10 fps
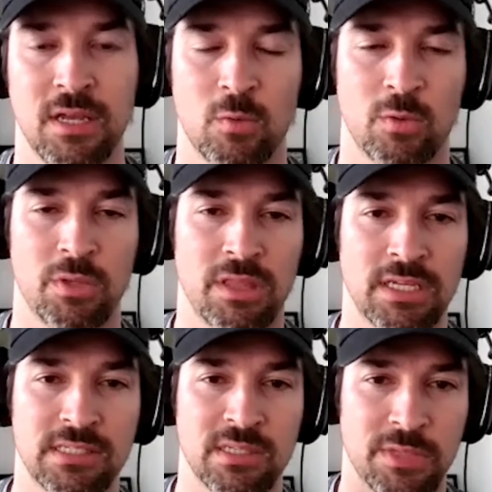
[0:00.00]
When we
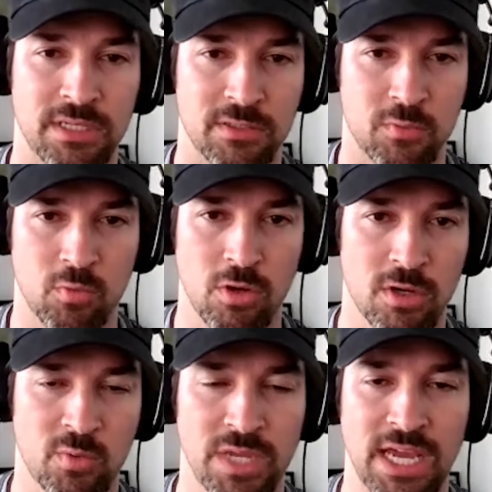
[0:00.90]
think something is
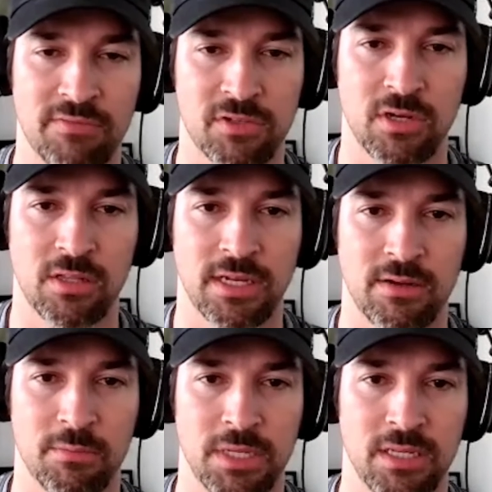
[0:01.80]
wrong, we have to call it
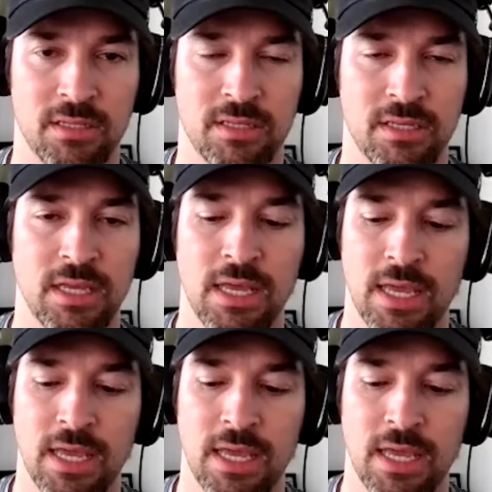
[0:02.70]
out immediately.